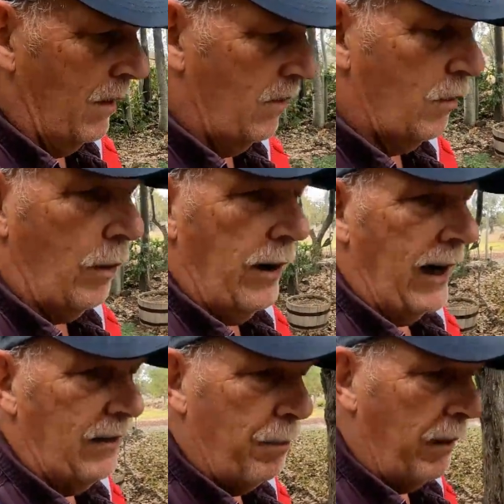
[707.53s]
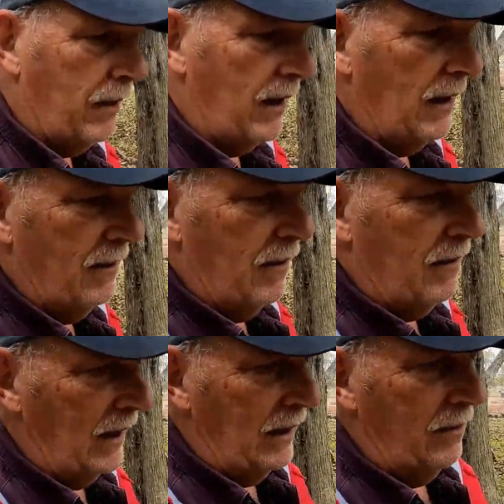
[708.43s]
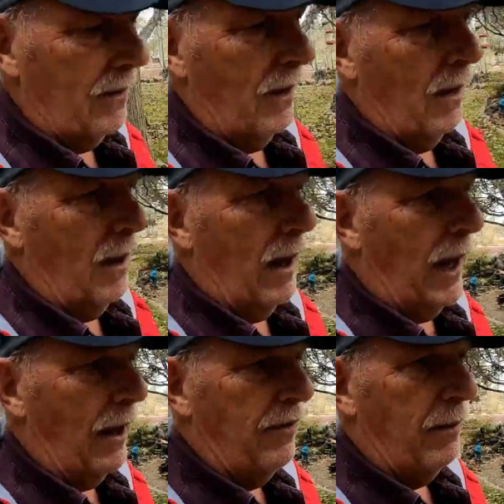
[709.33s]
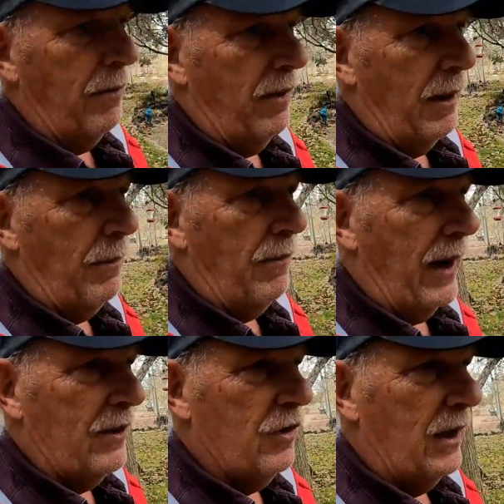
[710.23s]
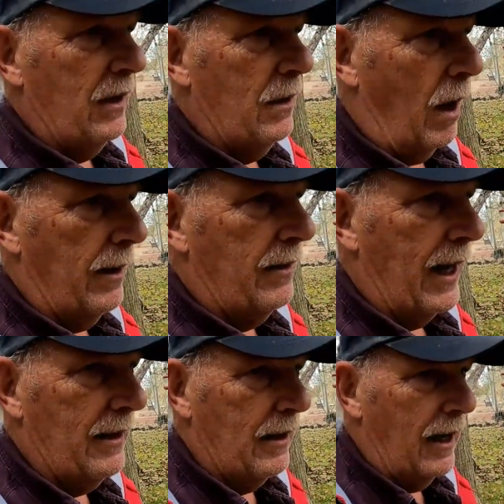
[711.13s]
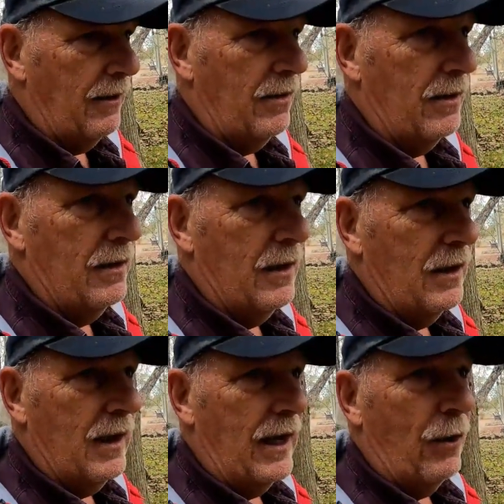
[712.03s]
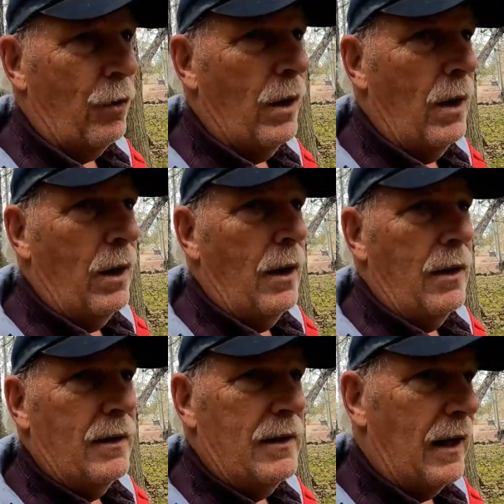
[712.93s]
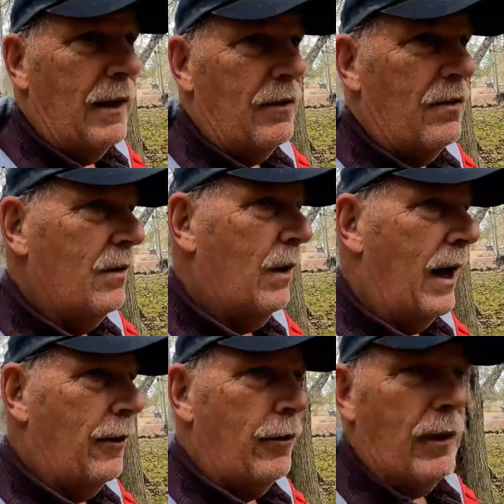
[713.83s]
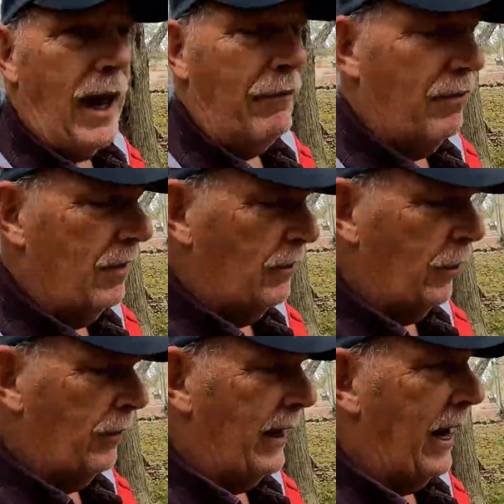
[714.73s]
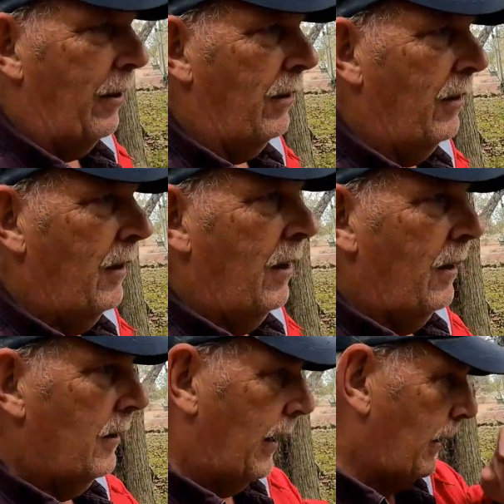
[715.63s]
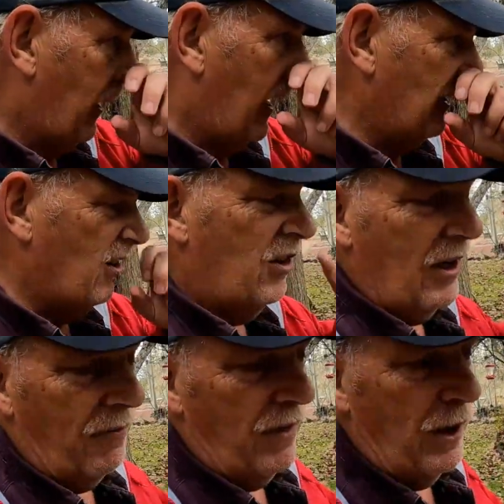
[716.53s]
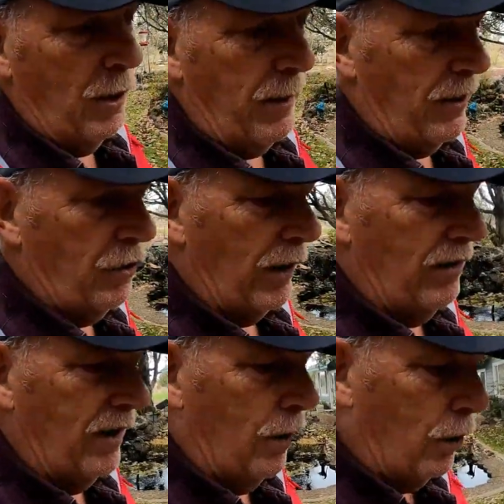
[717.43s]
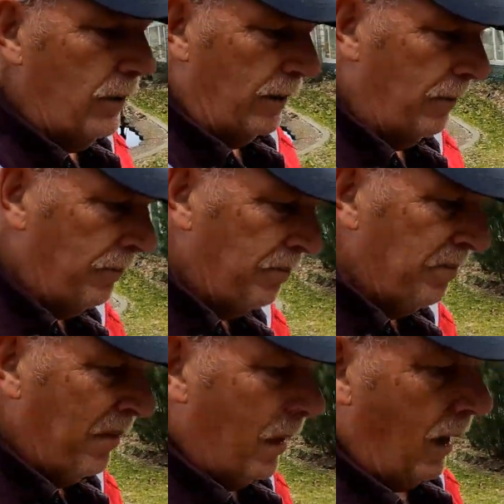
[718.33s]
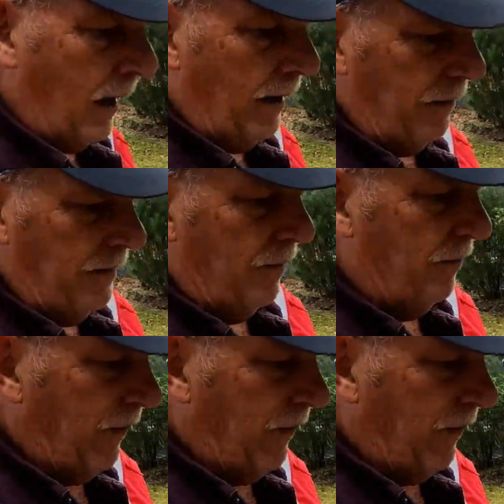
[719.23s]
square dance preteens and teens, how some of them have actually contacted us to, to kind of tell us how their lives turned out. Like uh, I just did a video about Tracy Holden uh,